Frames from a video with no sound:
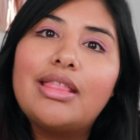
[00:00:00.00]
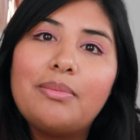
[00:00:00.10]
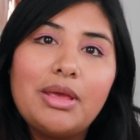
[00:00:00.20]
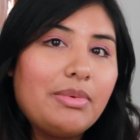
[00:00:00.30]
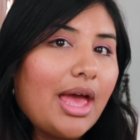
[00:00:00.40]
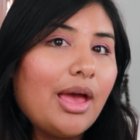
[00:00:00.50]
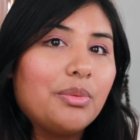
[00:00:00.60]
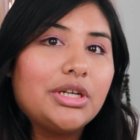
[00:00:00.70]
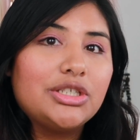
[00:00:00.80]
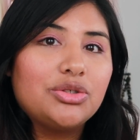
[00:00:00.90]
that maybe I
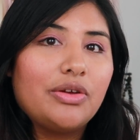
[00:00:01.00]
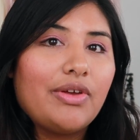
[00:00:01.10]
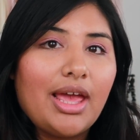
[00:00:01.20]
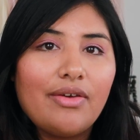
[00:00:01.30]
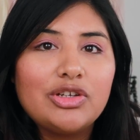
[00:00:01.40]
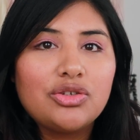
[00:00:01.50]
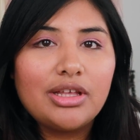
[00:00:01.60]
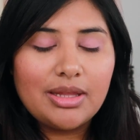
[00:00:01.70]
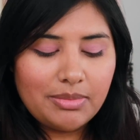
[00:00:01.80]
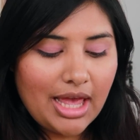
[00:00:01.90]
would enjoy if I haven't
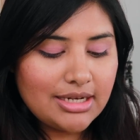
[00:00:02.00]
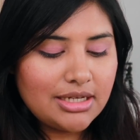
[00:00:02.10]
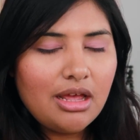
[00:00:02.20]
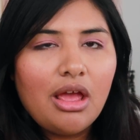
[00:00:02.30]
tried them yet.